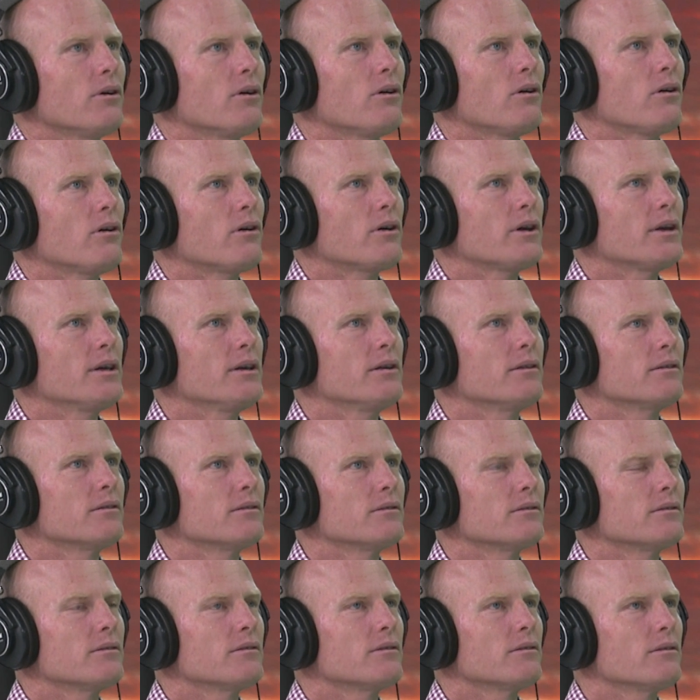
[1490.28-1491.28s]
I
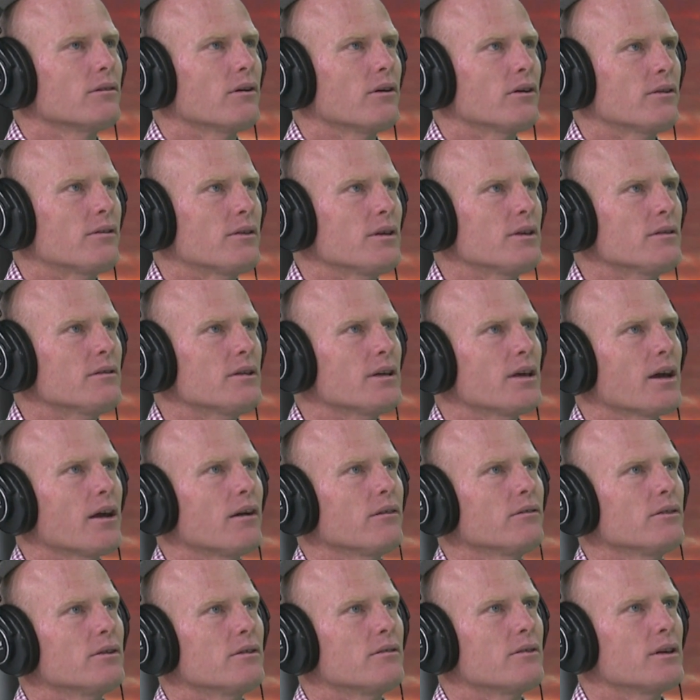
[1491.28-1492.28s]
I think the
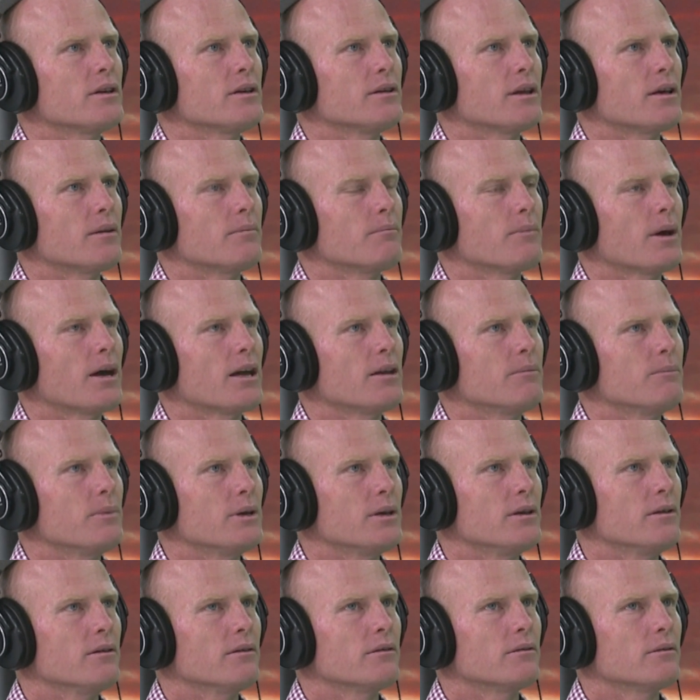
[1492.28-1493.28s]
only thing that made
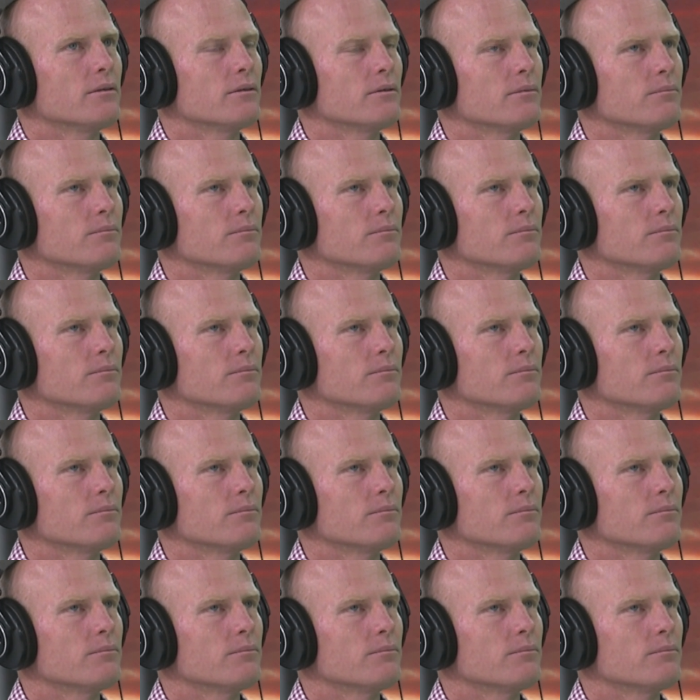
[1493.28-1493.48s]
me